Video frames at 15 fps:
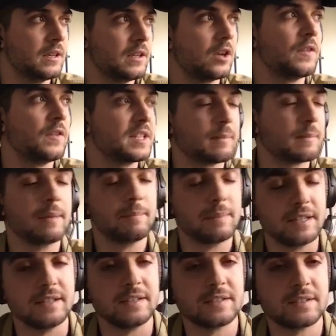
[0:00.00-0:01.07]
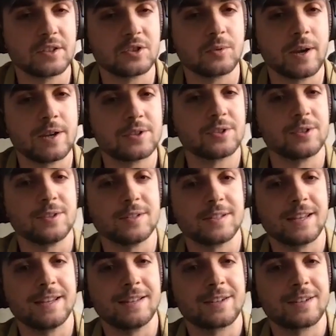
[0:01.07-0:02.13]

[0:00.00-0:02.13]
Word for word: you know, these might be situations and